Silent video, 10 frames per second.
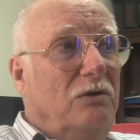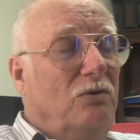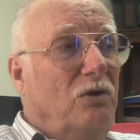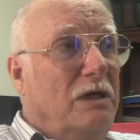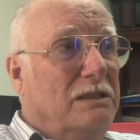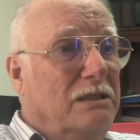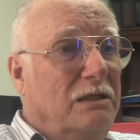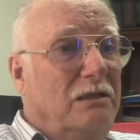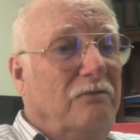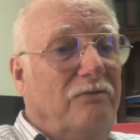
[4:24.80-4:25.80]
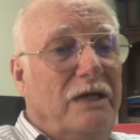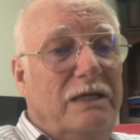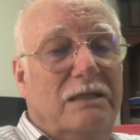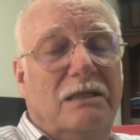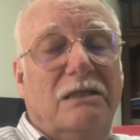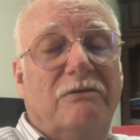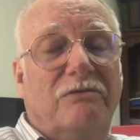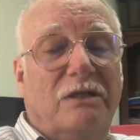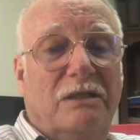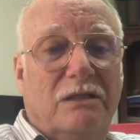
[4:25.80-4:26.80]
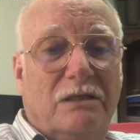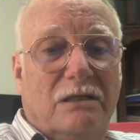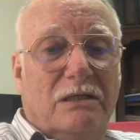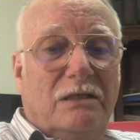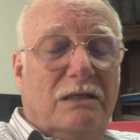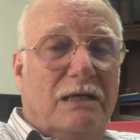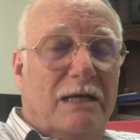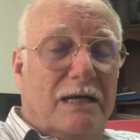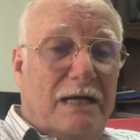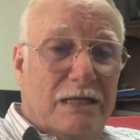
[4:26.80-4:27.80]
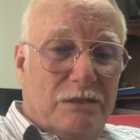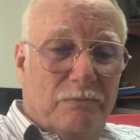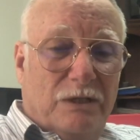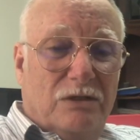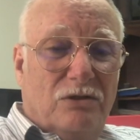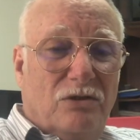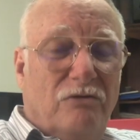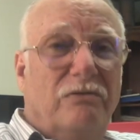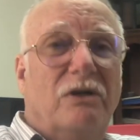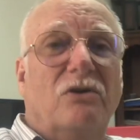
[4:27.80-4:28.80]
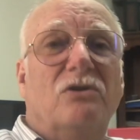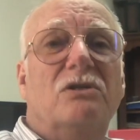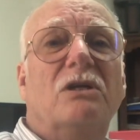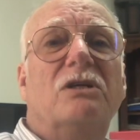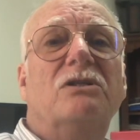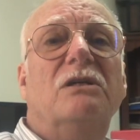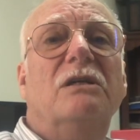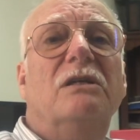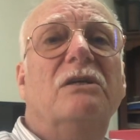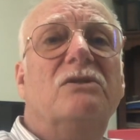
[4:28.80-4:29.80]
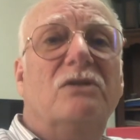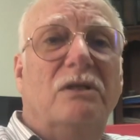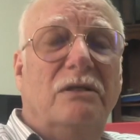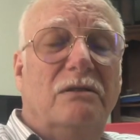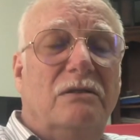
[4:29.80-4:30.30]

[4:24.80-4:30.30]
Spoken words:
who are certified in different aspects of the construction industry.